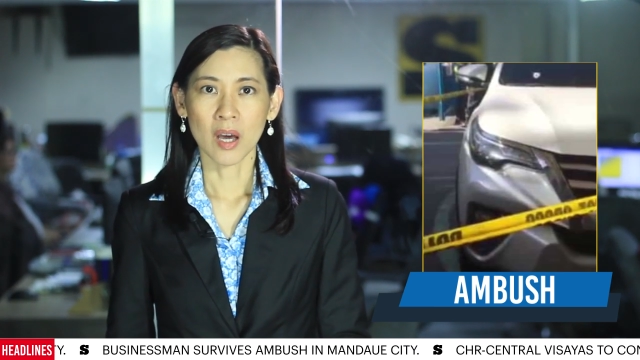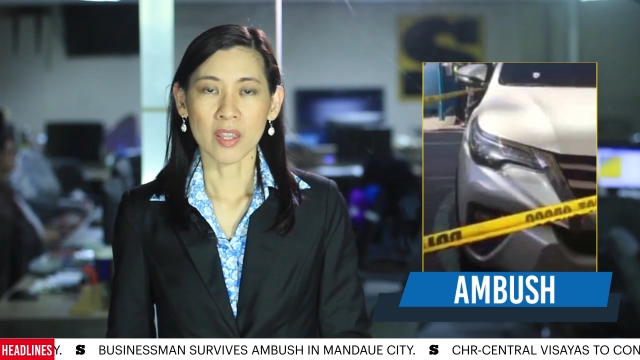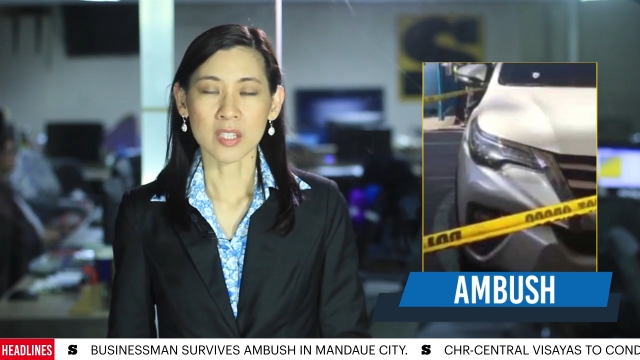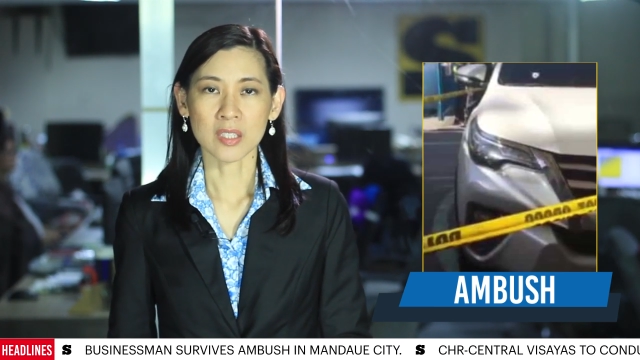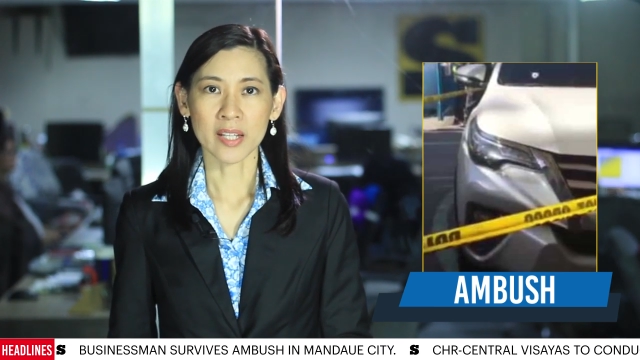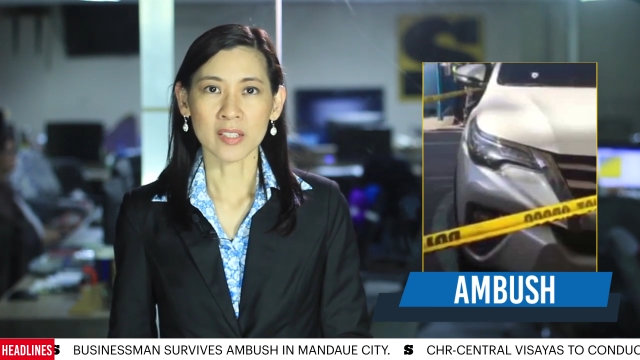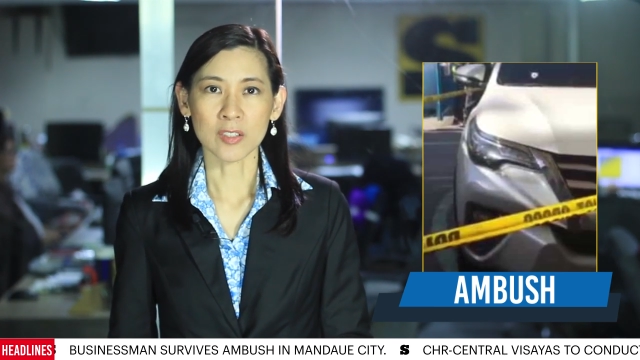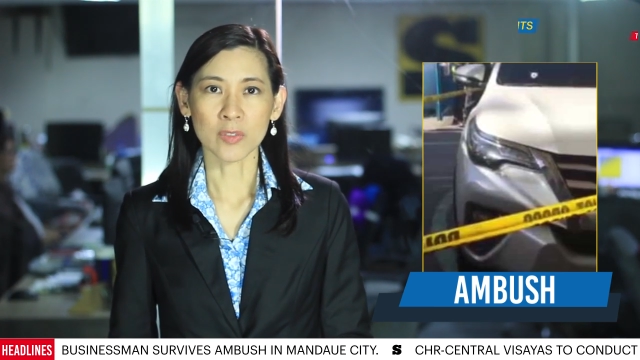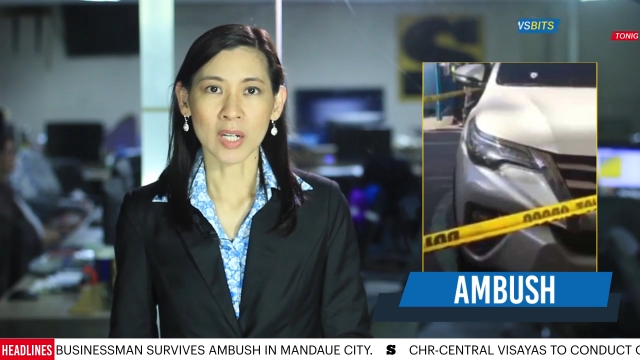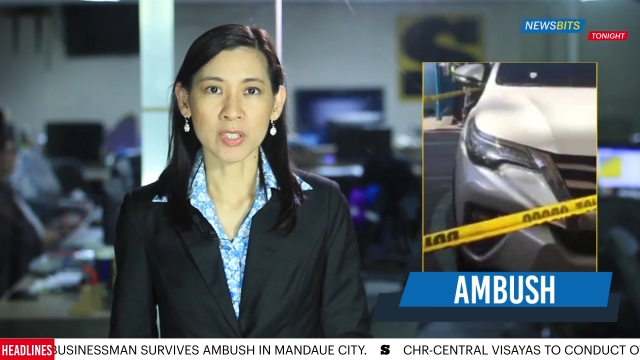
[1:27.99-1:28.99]
The sand
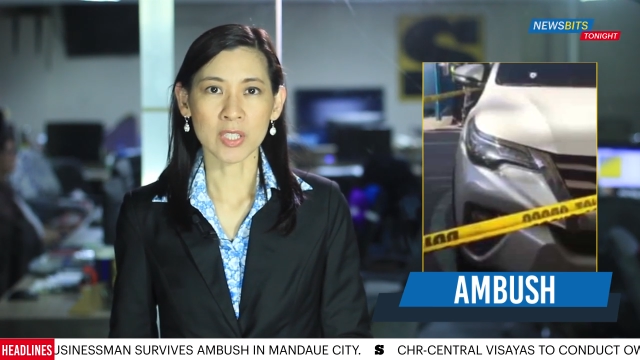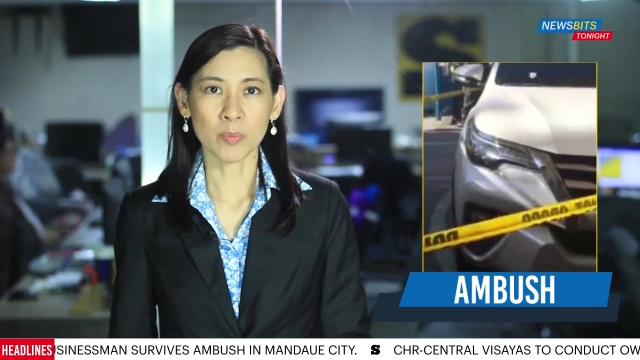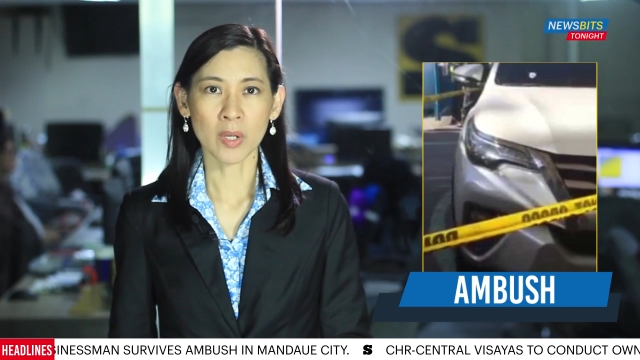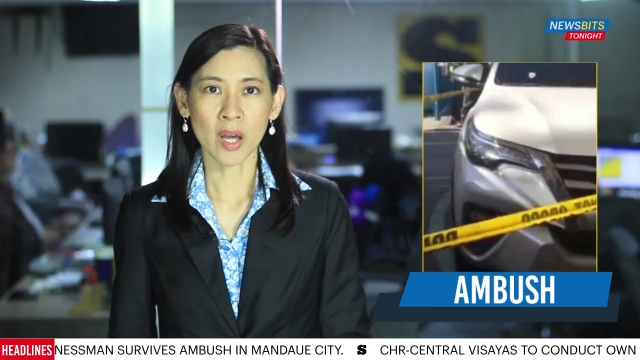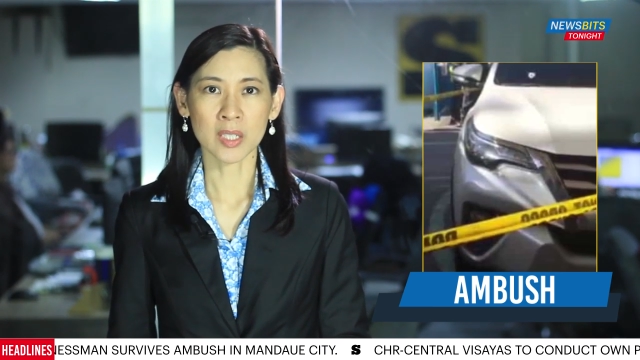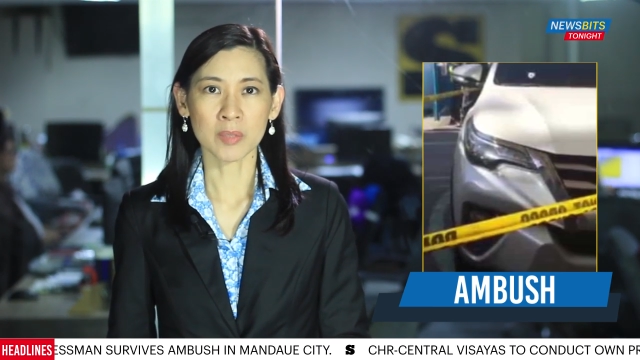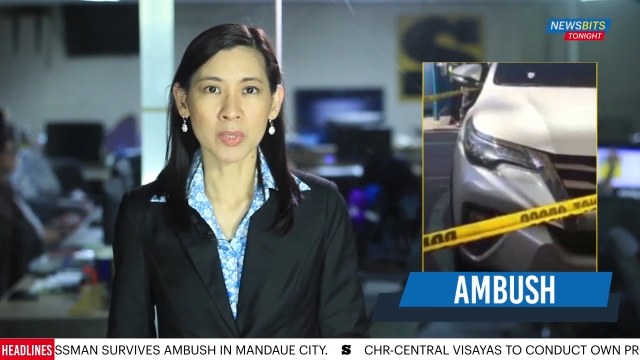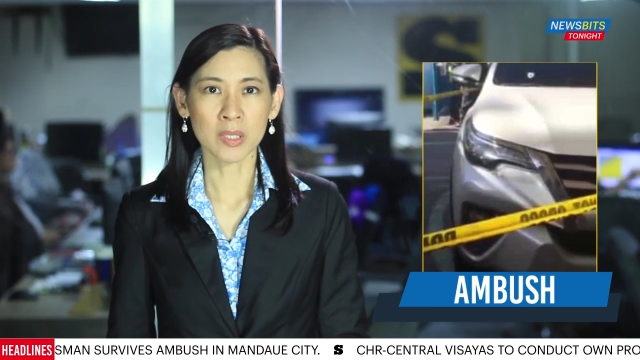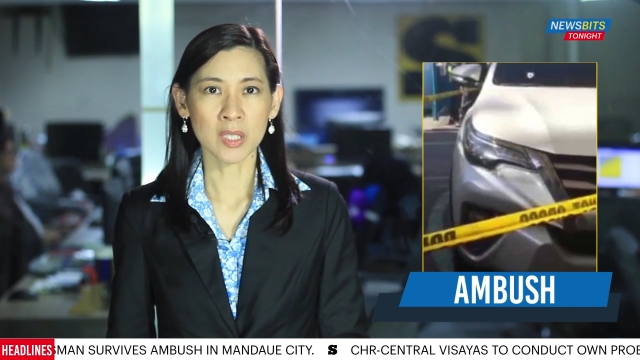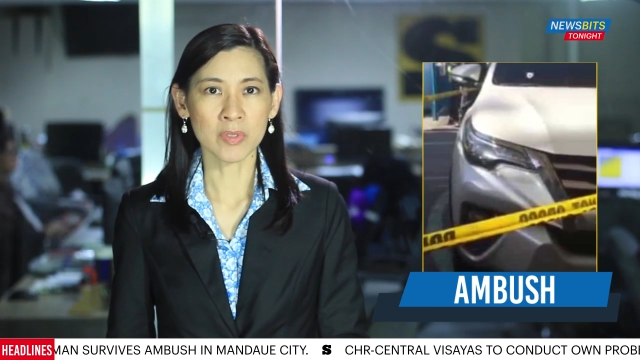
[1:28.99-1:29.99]
and gravel supplier
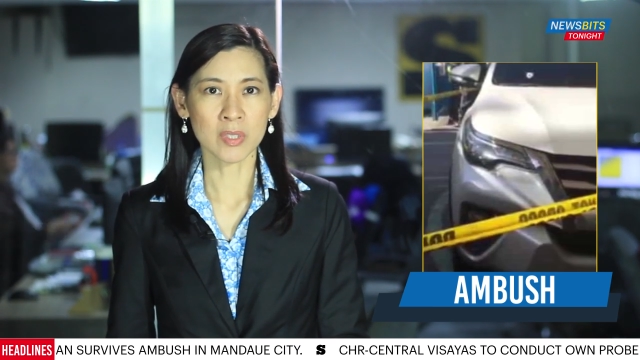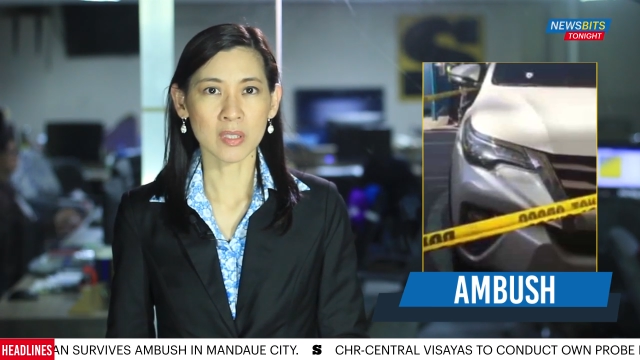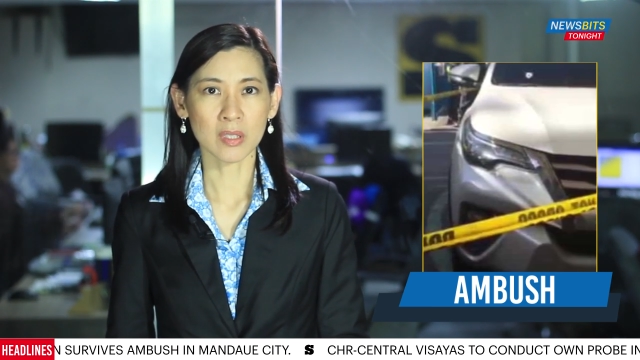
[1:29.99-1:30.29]
believes